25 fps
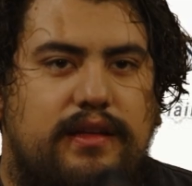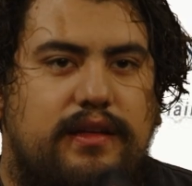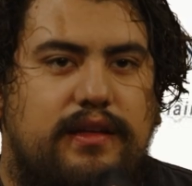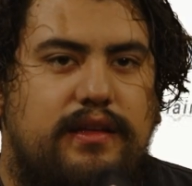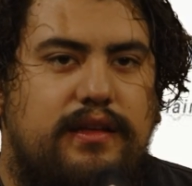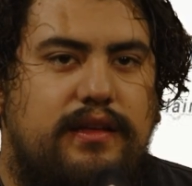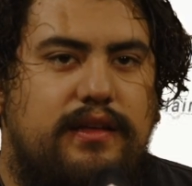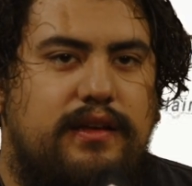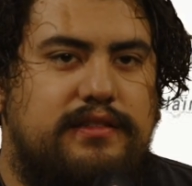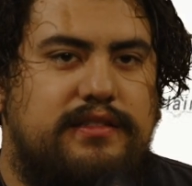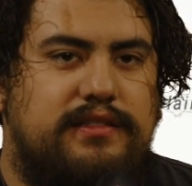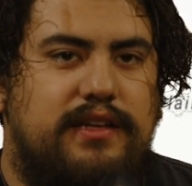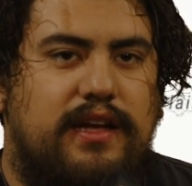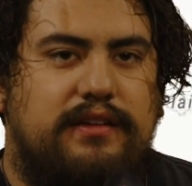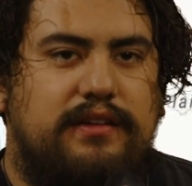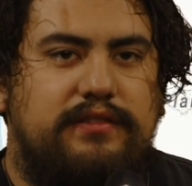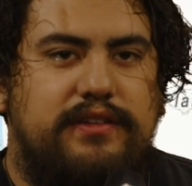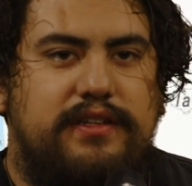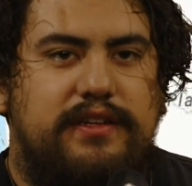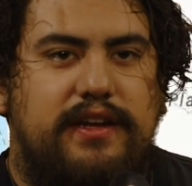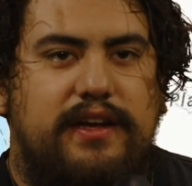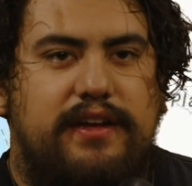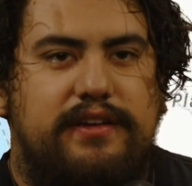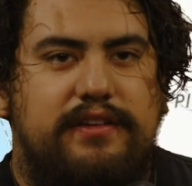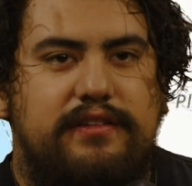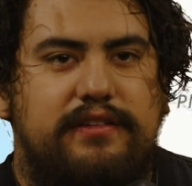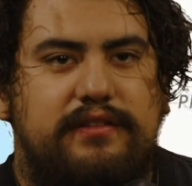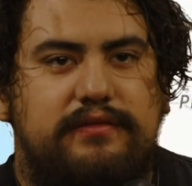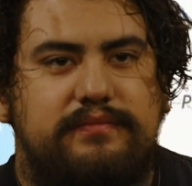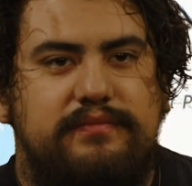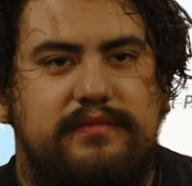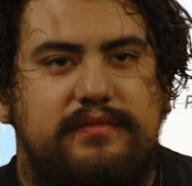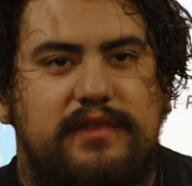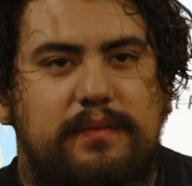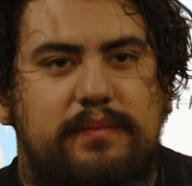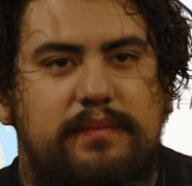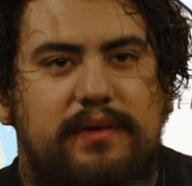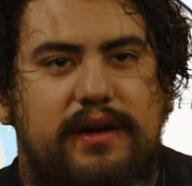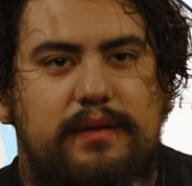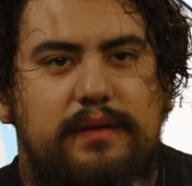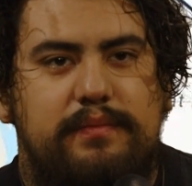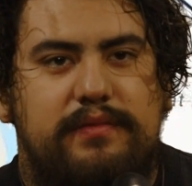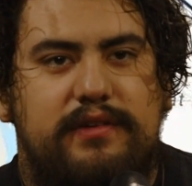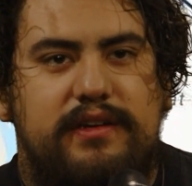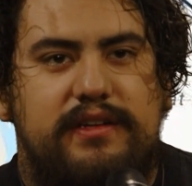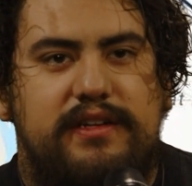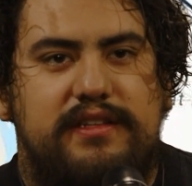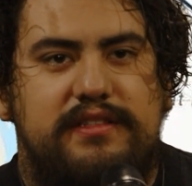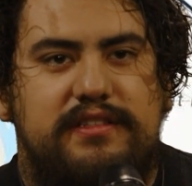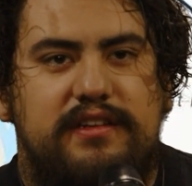Exactly, Daniel. The
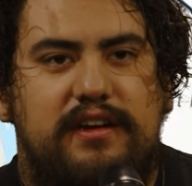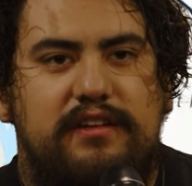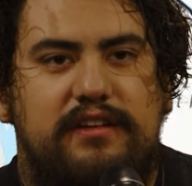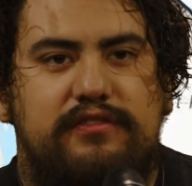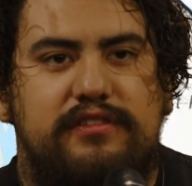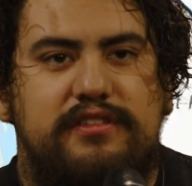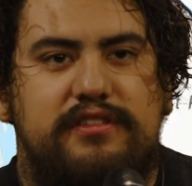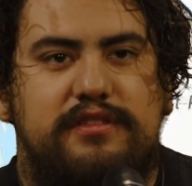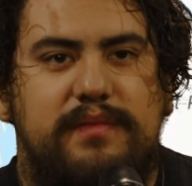pipeline itself was